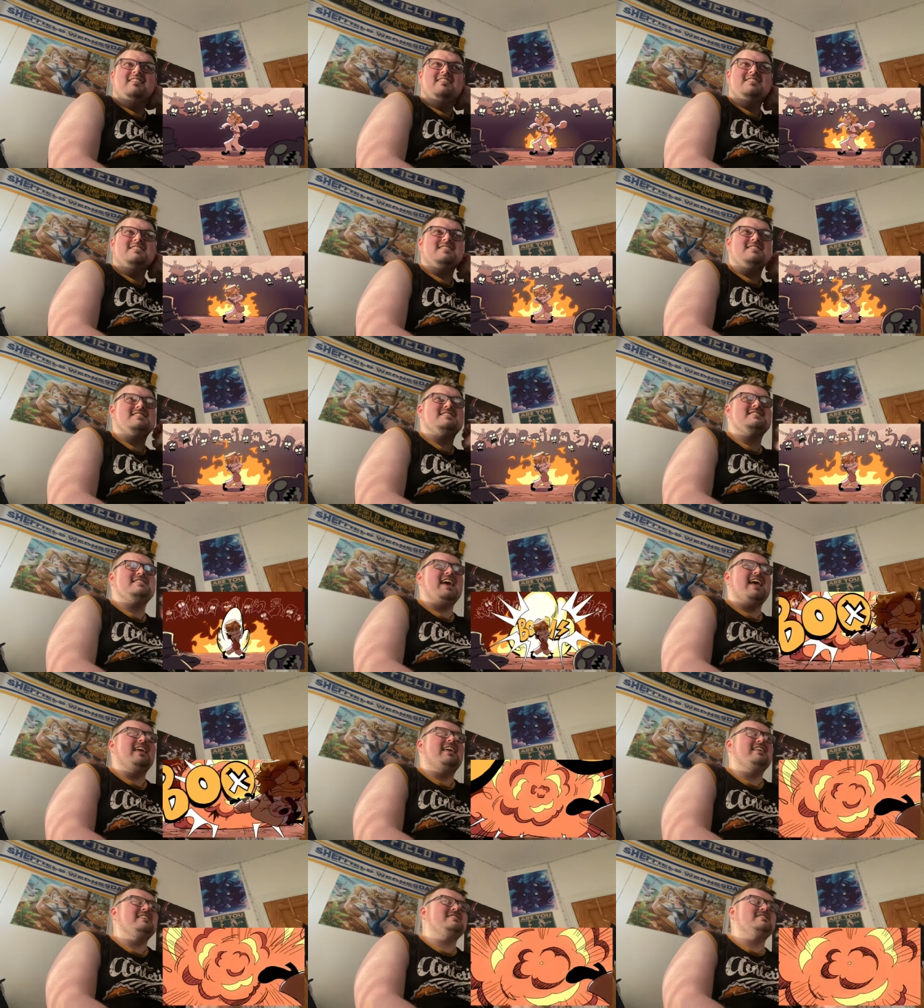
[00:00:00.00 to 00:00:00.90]
just
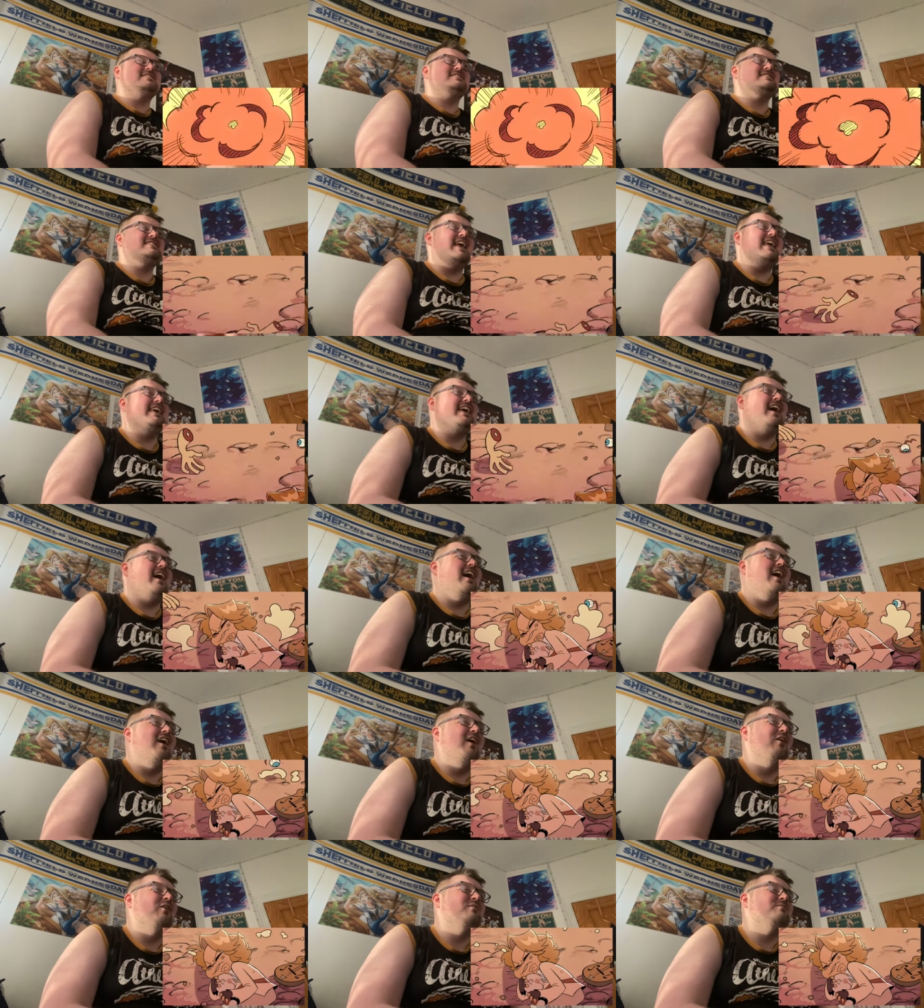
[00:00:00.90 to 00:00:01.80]
take it just take it
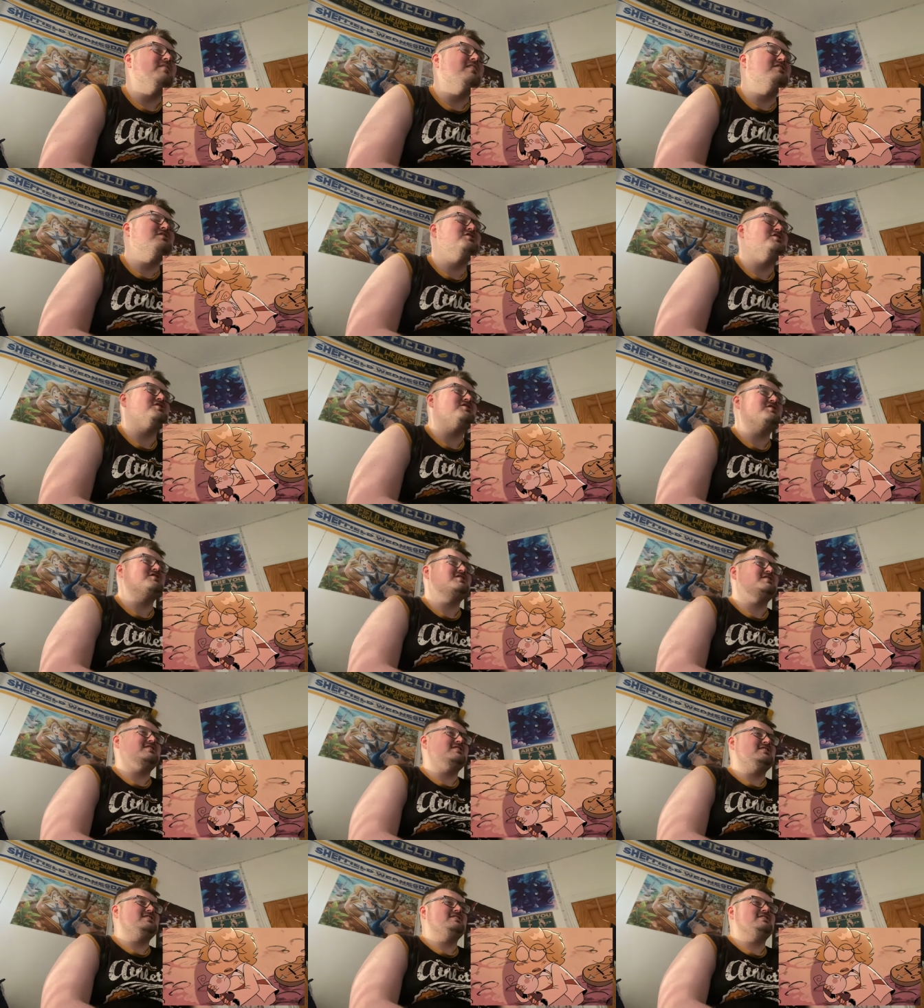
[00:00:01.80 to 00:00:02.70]
home and
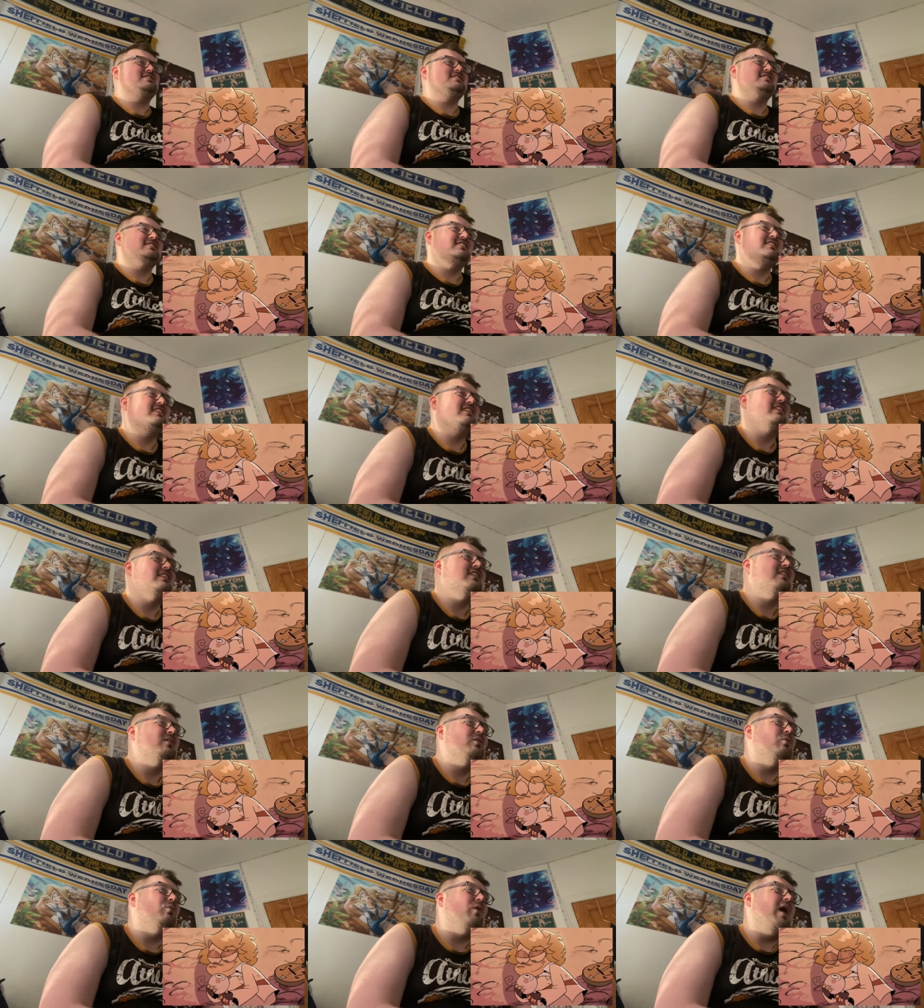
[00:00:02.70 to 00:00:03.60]
just
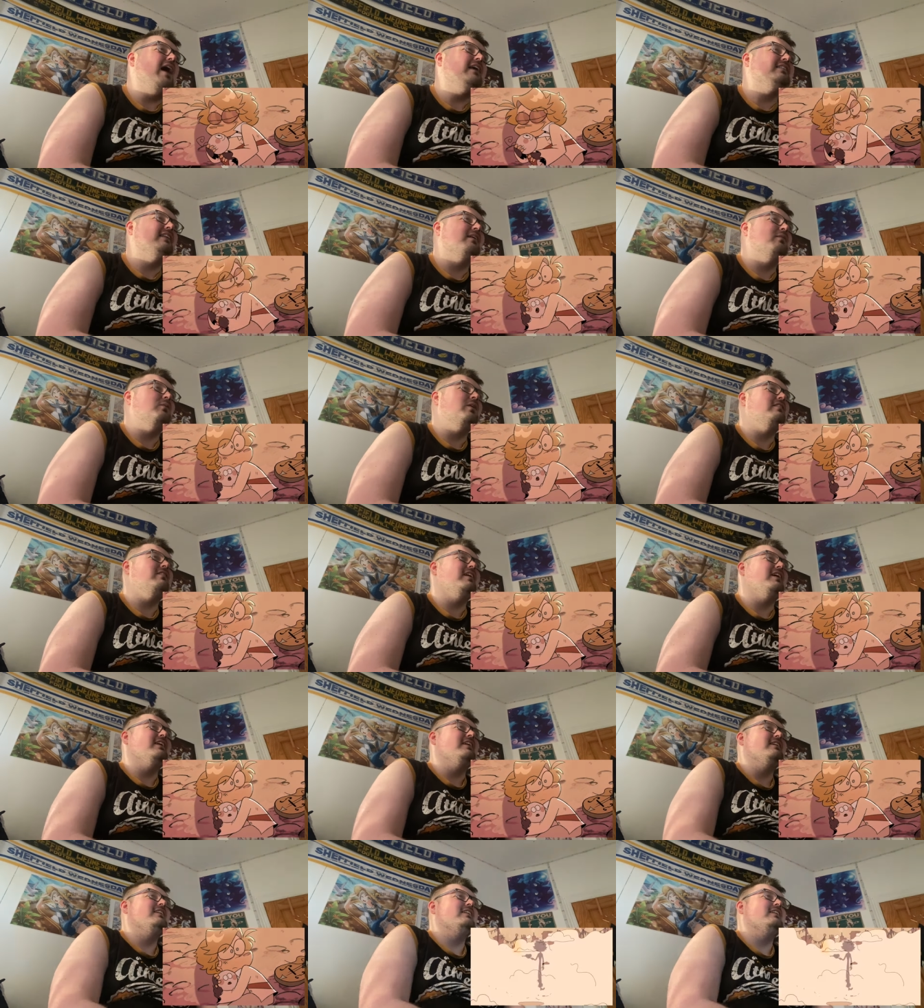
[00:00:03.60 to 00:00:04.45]
whack them with it.